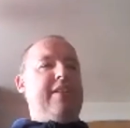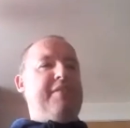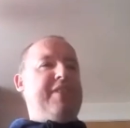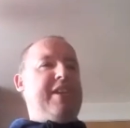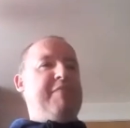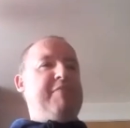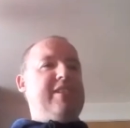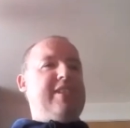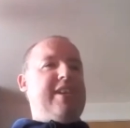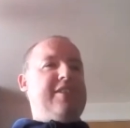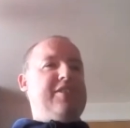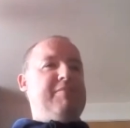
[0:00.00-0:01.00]
the Emirates
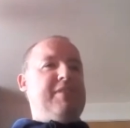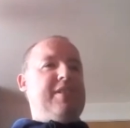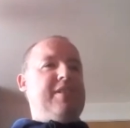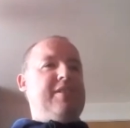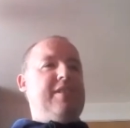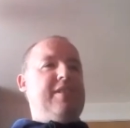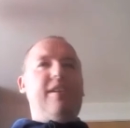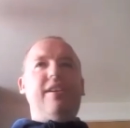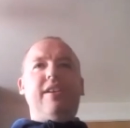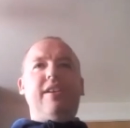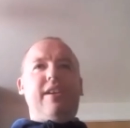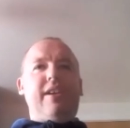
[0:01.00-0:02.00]
actually, because
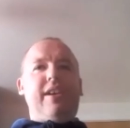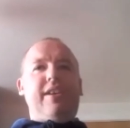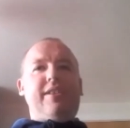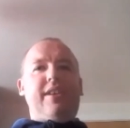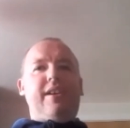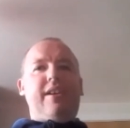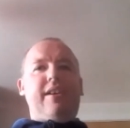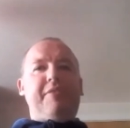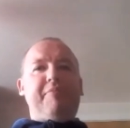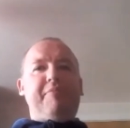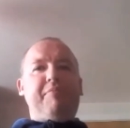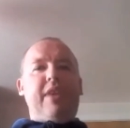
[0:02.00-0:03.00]
it's
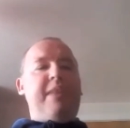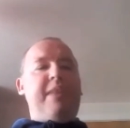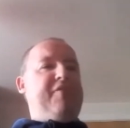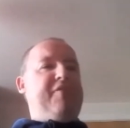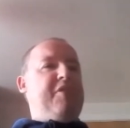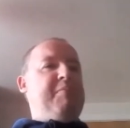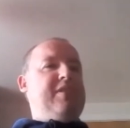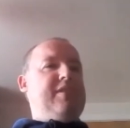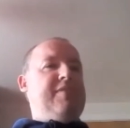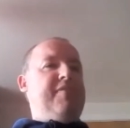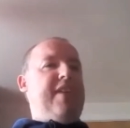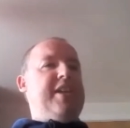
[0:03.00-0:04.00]
a high
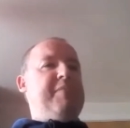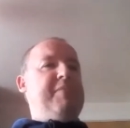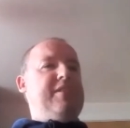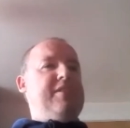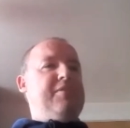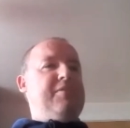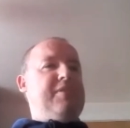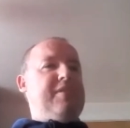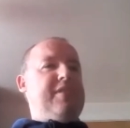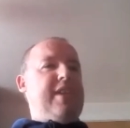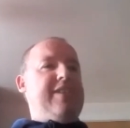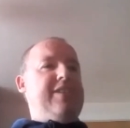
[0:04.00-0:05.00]
performance environment. So
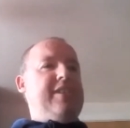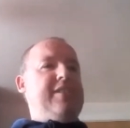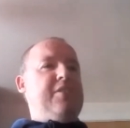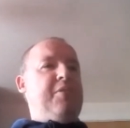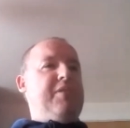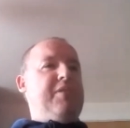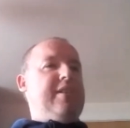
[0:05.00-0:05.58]
there's athletes all there